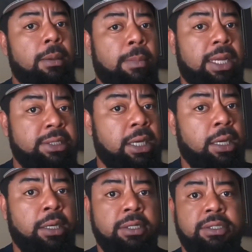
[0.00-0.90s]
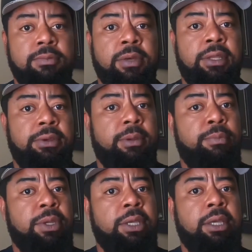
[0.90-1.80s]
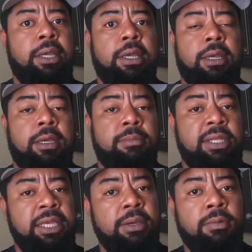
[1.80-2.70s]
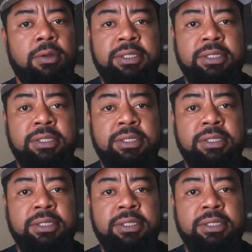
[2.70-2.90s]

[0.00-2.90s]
whether it be Malia wants goats.